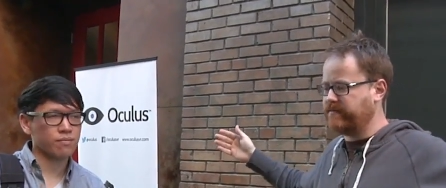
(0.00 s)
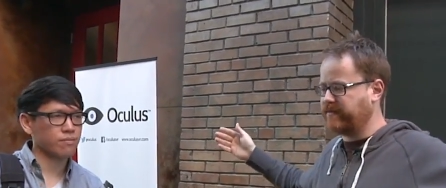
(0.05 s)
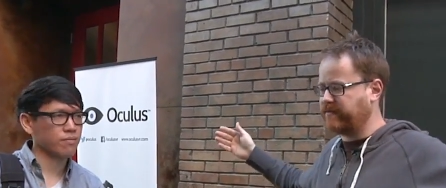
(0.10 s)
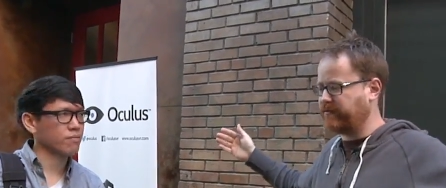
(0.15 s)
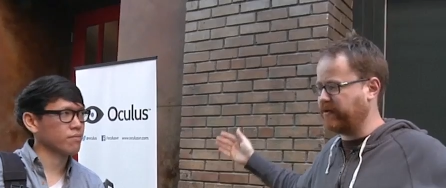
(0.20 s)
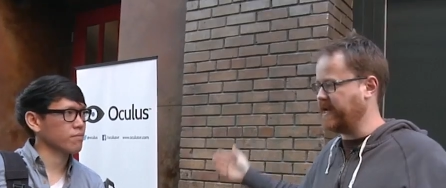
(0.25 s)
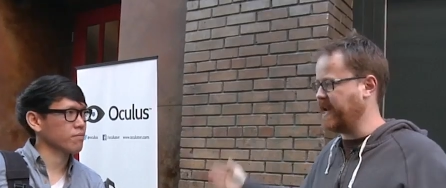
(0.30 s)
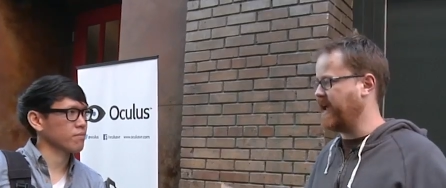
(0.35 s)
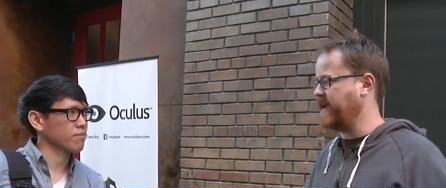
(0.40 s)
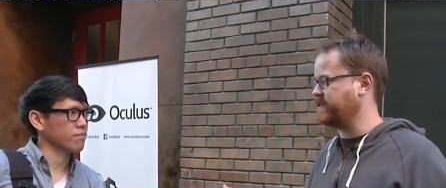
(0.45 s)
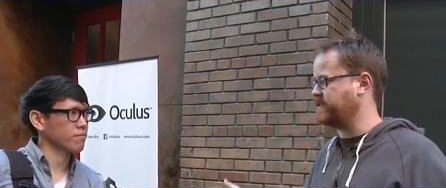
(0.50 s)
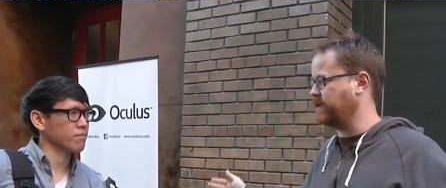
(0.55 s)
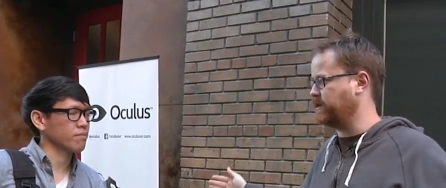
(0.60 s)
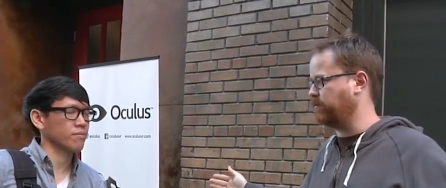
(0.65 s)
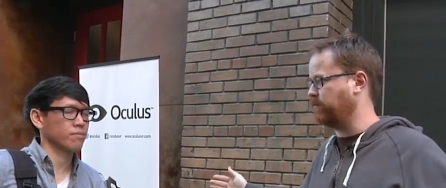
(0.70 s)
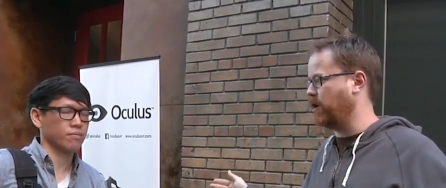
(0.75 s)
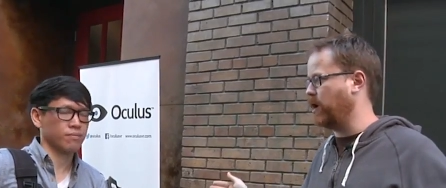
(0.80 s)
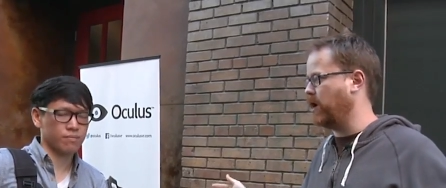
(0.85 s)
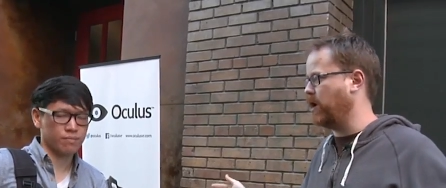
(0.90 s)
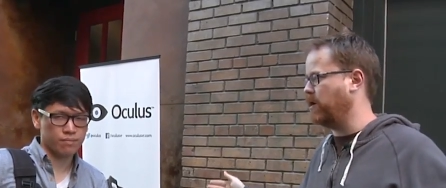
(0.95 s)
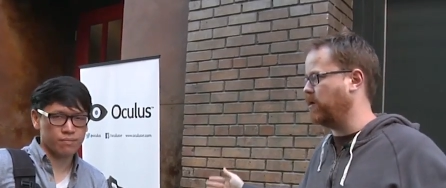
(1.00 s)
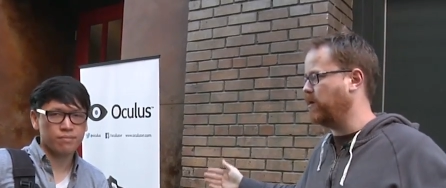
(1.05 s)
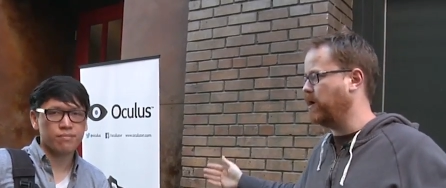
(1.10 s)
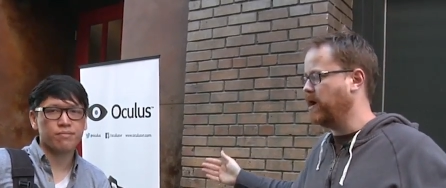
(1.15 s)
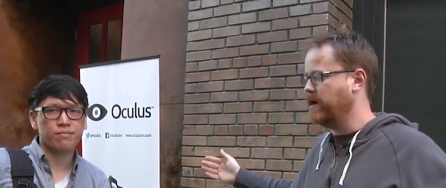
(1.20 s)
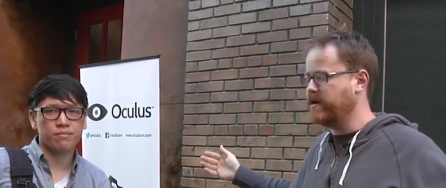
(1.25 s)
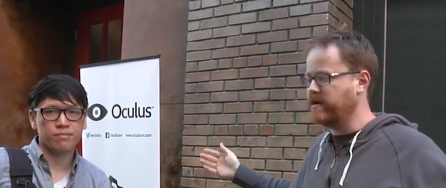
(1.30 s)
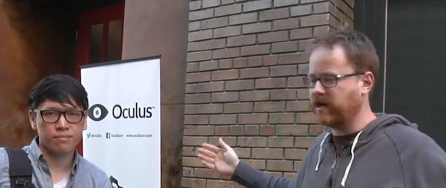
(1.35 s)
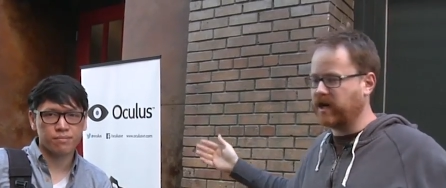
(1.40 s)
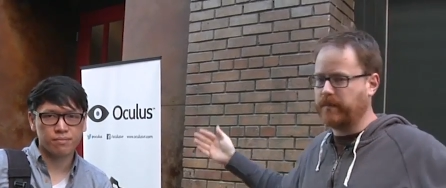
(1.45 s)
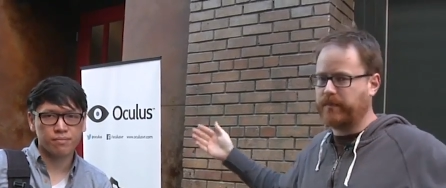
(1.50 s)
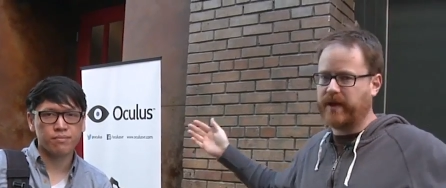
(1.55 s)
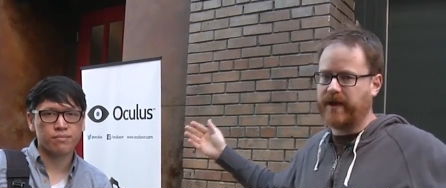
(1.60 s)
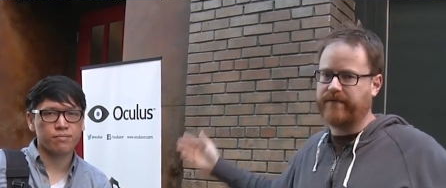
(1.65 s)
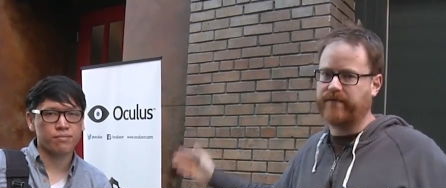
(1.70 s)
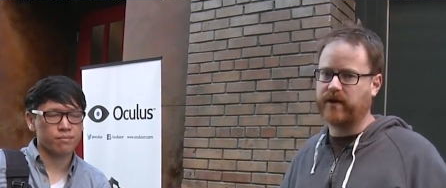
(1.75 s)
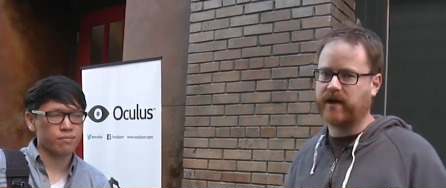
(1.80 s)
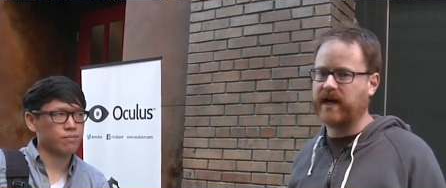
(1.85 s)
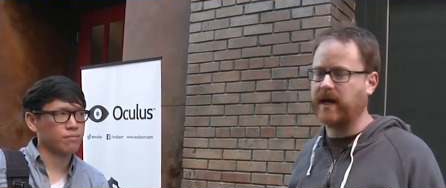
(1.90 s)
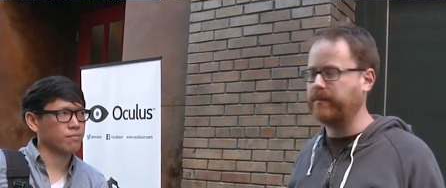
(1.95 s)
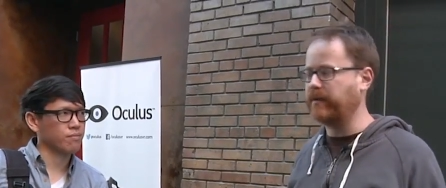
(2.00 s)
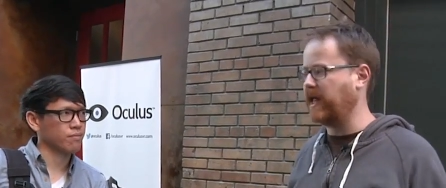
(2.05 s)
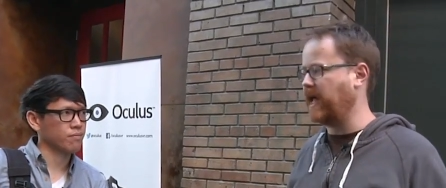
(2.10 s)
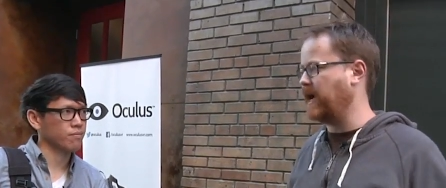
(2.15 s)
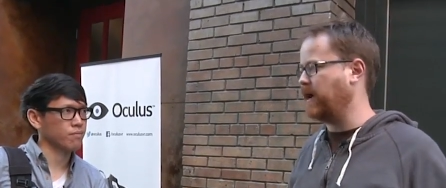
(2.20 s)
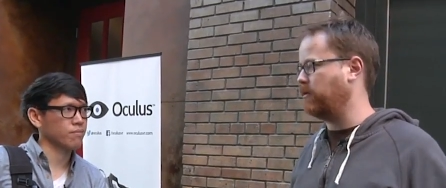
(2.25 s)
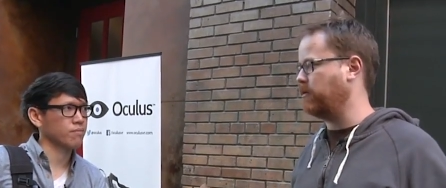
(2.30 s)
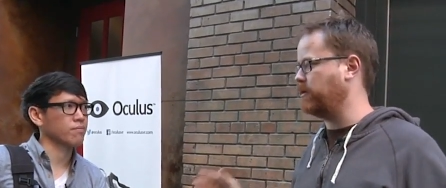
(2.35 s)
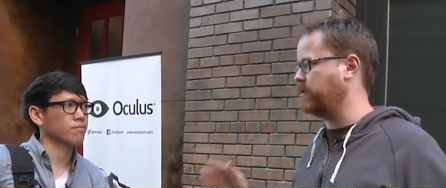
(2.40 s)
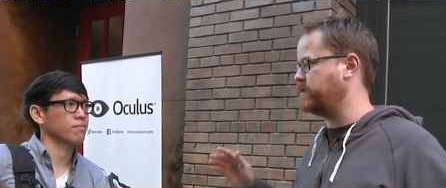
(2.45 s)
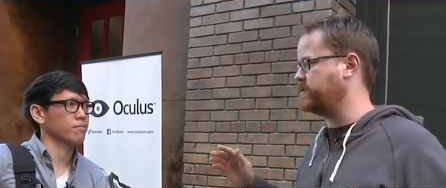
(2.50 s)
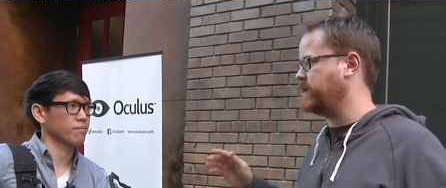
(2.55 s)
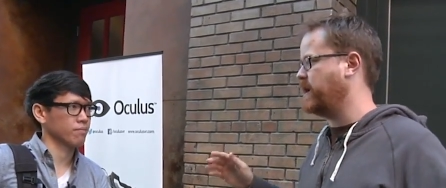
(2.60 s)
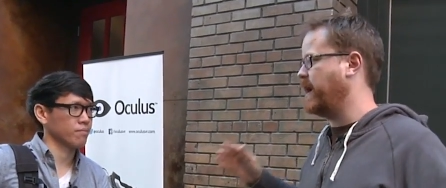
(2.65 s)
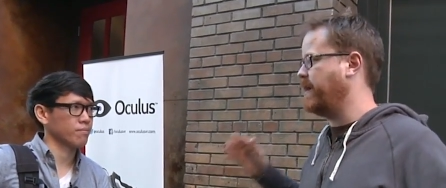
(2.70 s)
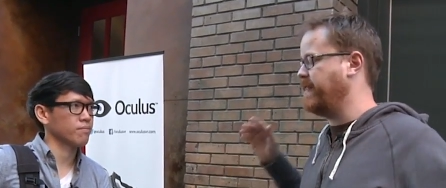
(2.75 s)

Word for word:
Speaker 1: three days in a row. You're going to play for a couple hours,